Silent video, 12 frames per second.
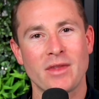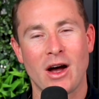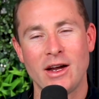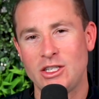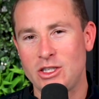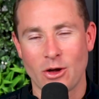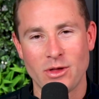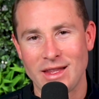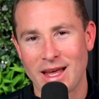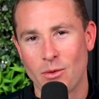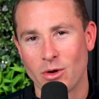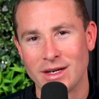I just don't think
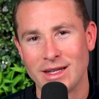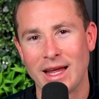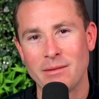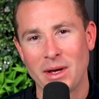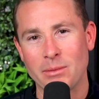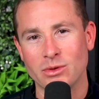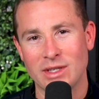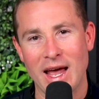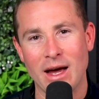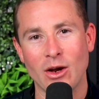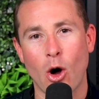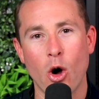they want to let people
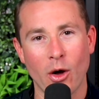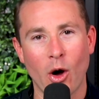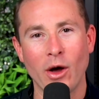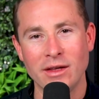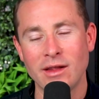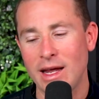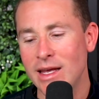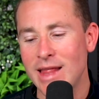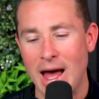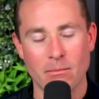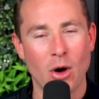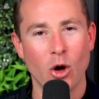down in
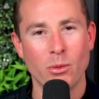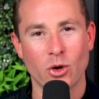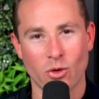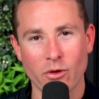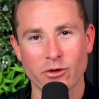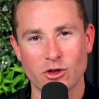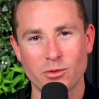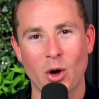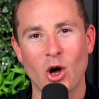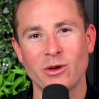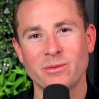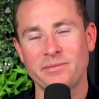that moment or on the spot.